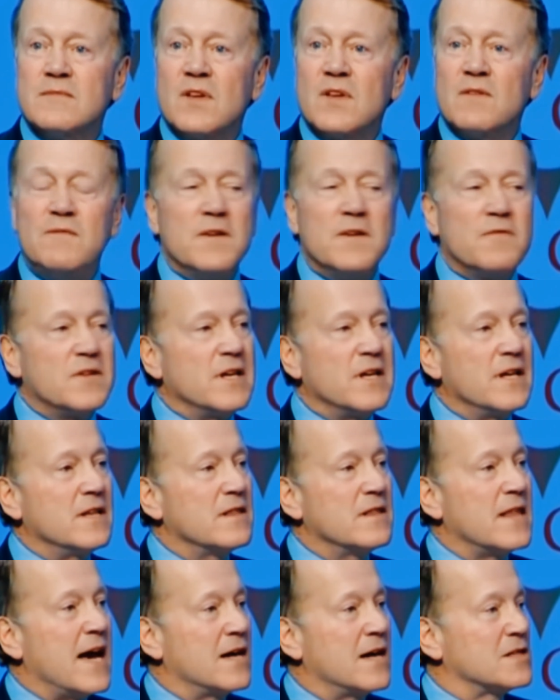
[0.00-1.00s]

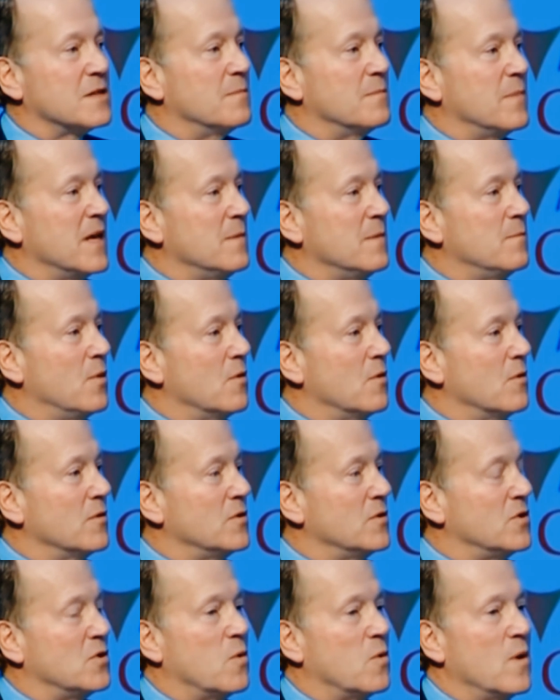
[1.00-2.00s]
15,000 people,
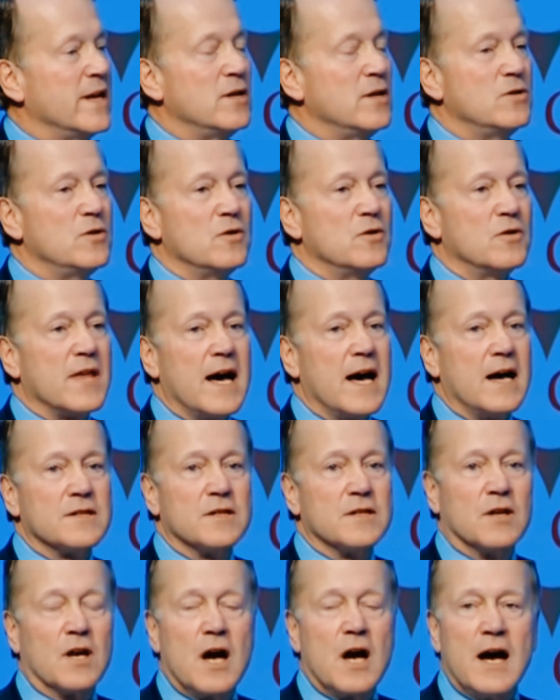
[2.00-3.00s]

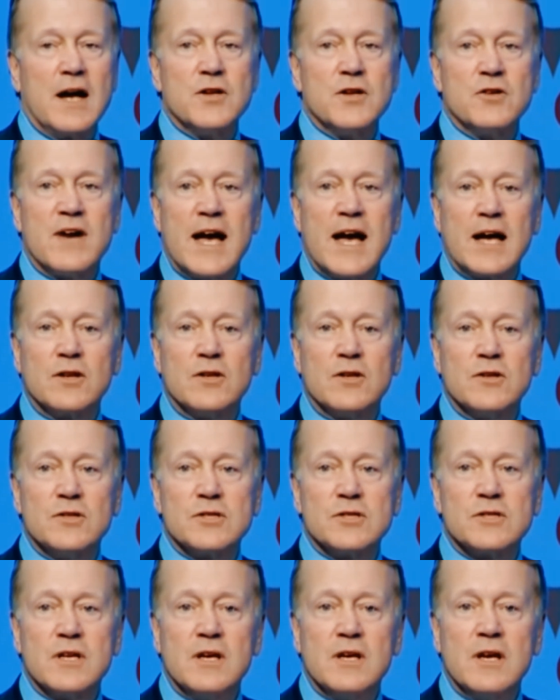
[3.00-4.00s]
22,000
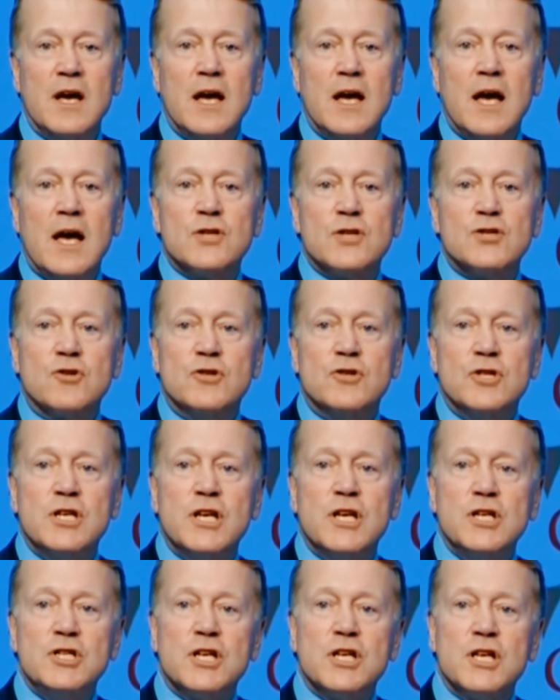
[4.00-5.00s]
contractors,
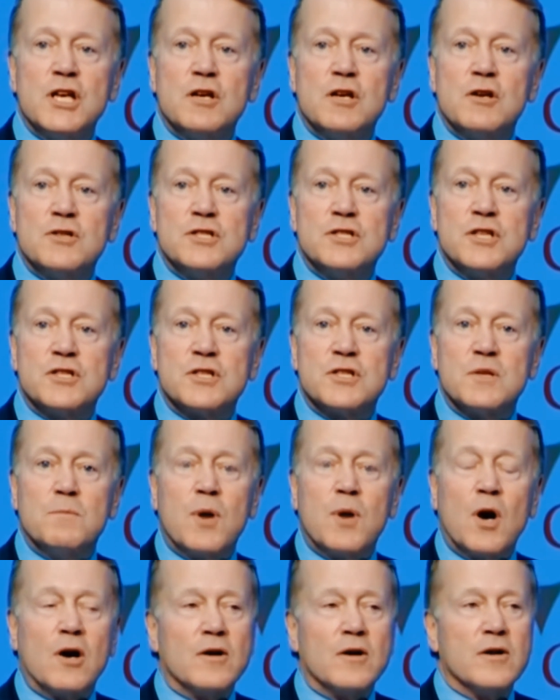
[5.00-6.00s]
strategic ecosystem
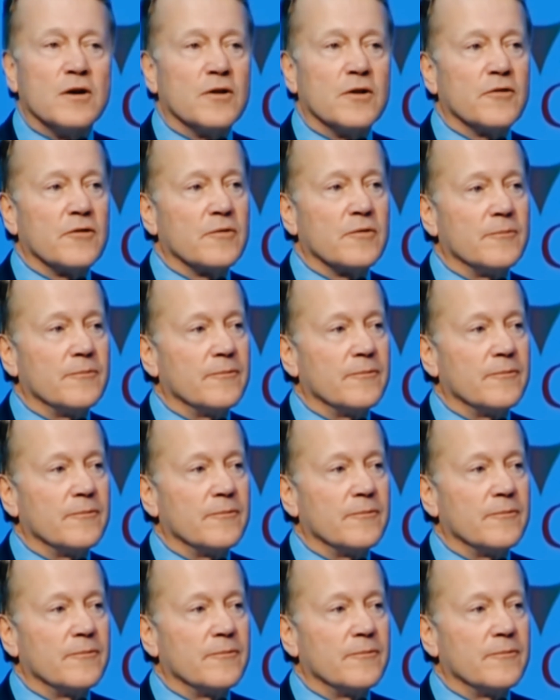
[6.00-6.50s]
partners.